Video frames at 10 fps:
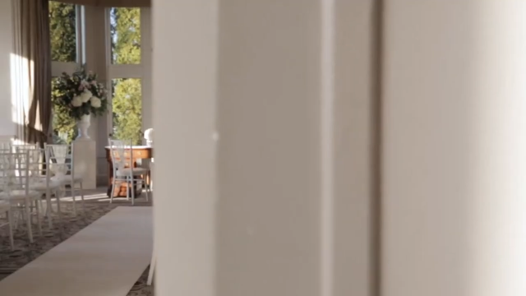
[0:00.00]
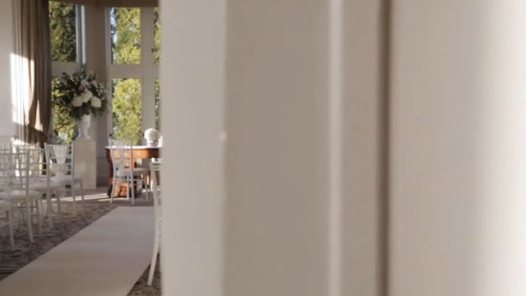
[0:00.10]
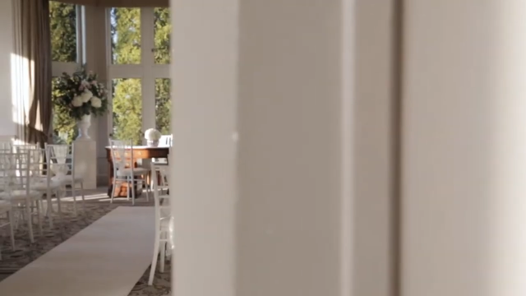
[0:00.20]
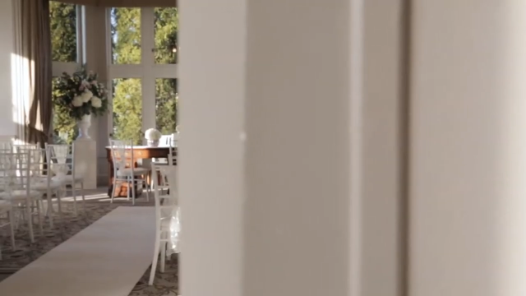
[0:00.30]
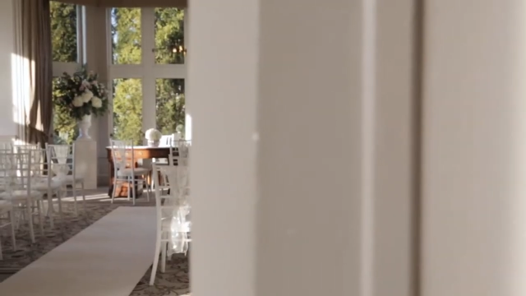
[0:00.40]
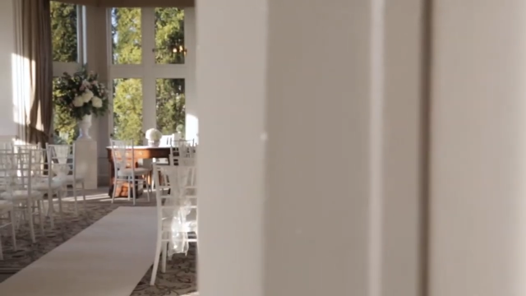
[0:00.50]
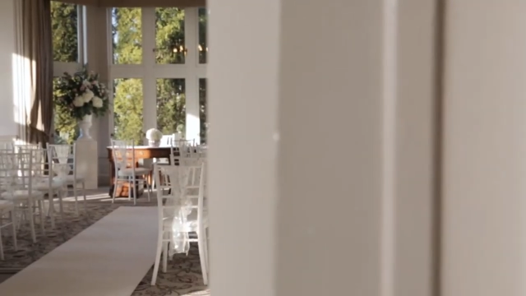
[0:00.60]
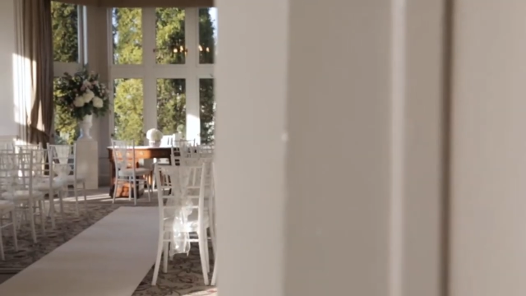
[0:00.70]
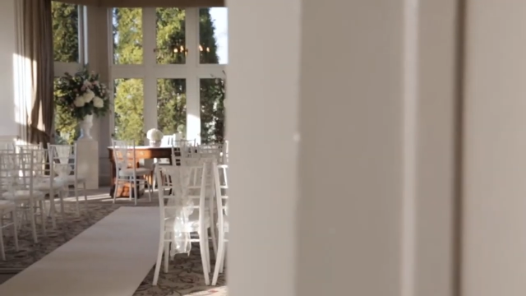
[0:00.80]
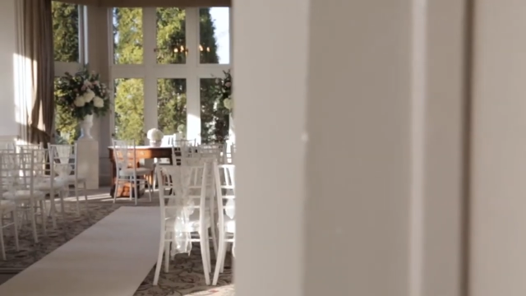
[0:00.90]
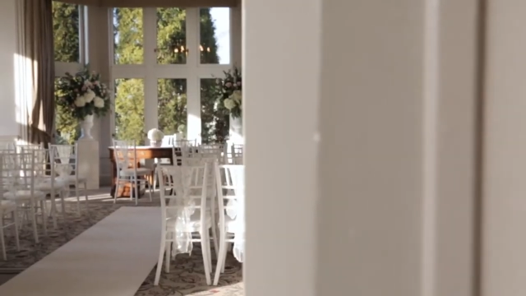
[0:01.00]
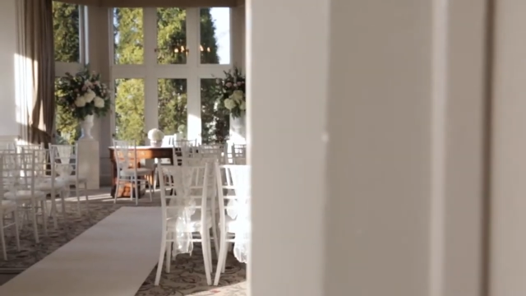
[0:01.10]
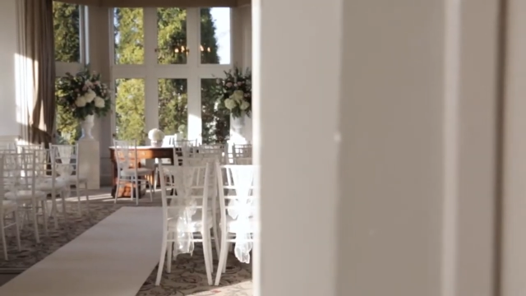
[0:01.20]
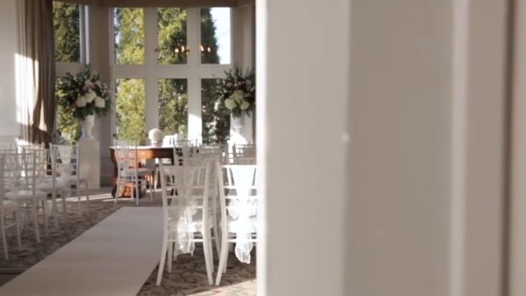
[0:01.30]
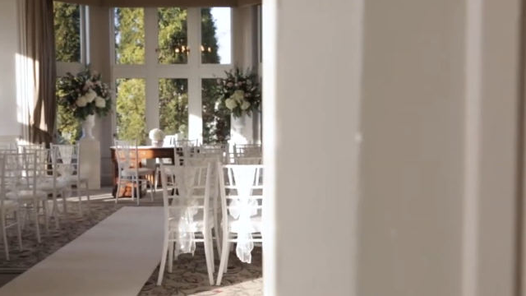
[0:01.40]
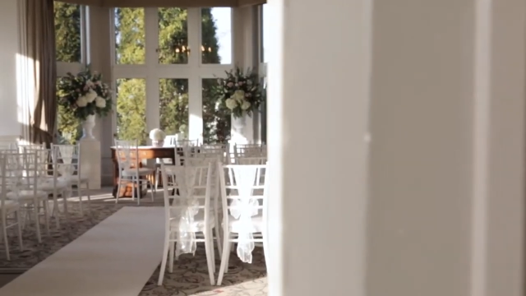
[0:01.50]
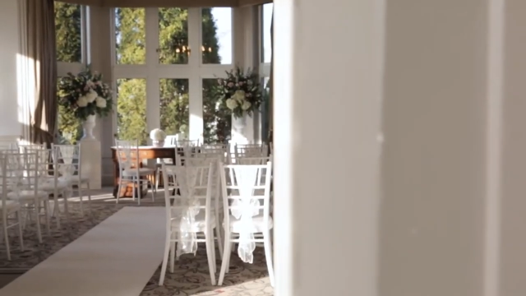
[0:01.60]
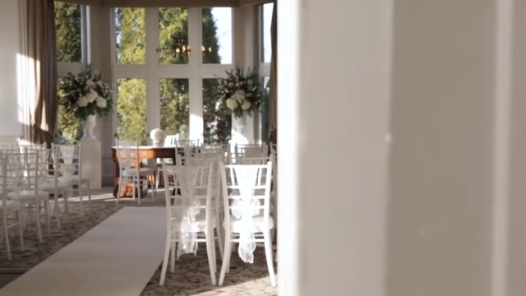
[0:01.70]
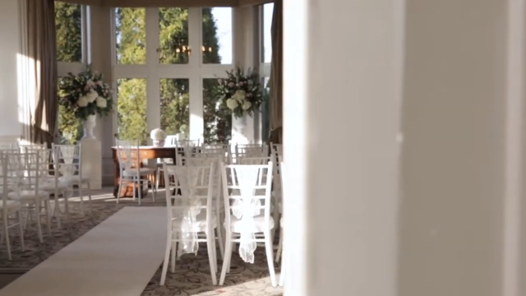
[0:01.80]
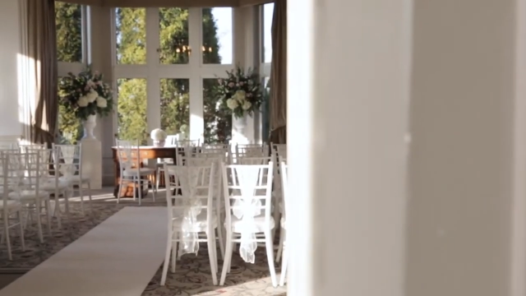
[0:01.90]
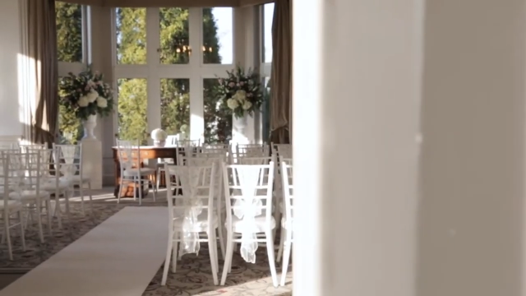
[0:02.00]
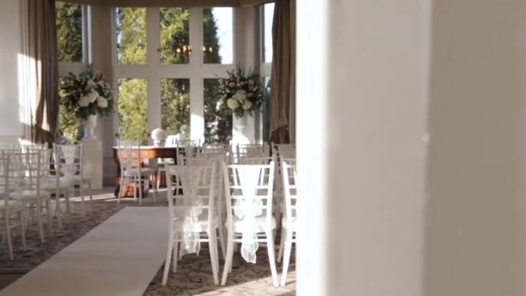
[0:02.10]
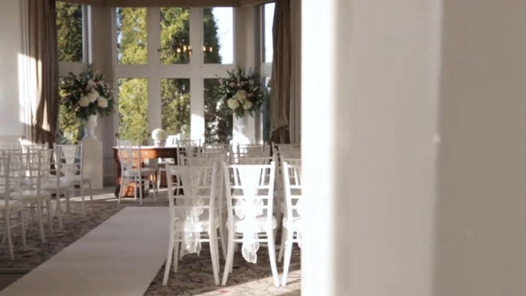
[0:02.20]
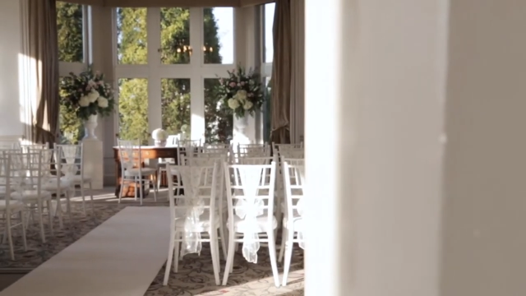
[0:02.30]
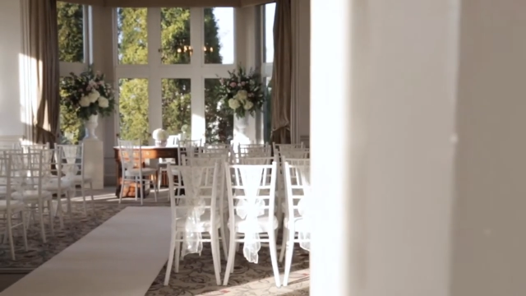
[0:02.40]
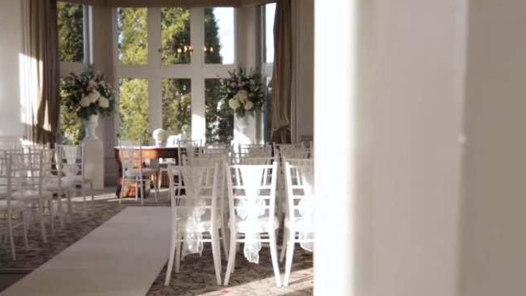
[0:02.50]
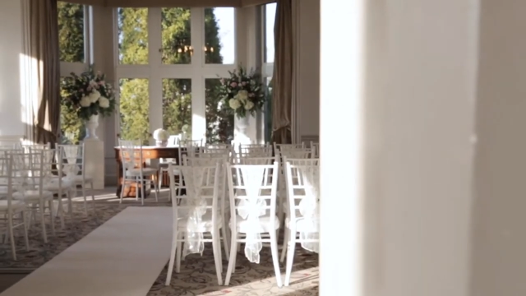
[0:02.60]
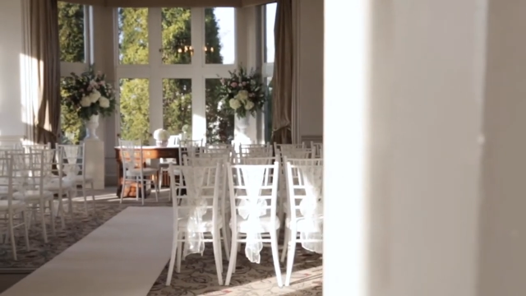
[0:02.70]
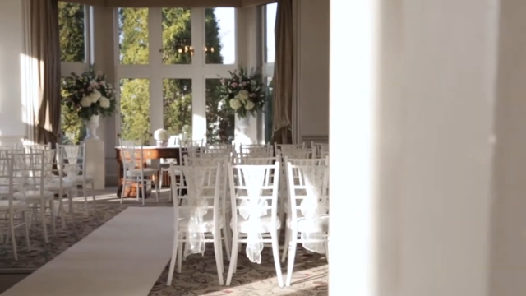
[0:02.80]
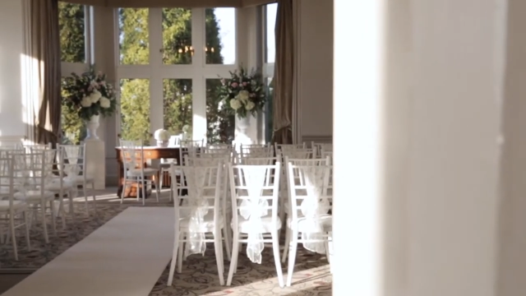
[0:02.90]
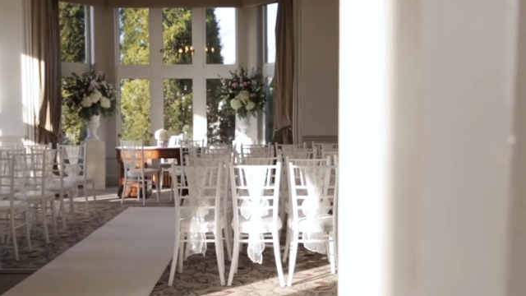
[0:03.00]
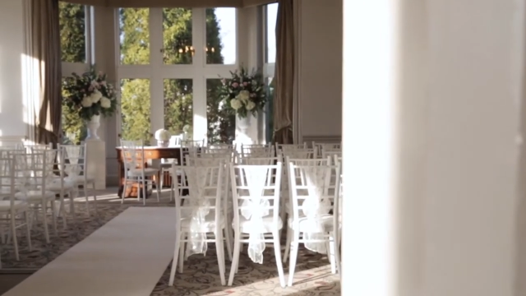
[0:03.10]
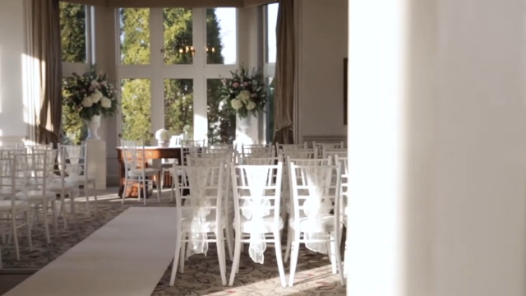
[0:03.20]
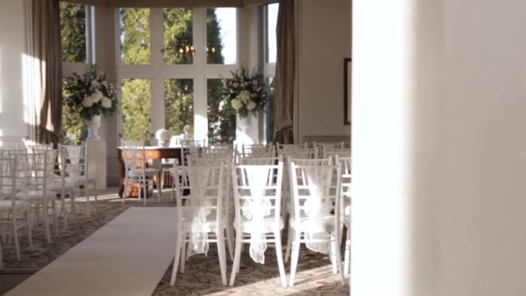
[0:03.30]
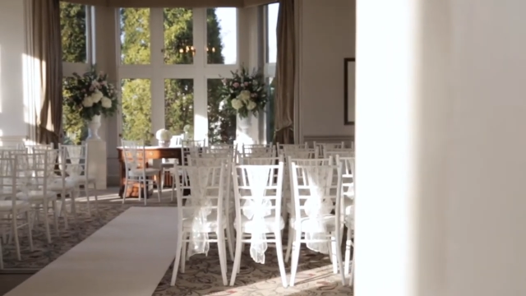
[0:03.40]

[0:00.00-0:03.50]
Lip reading: [unreadable: no face in view]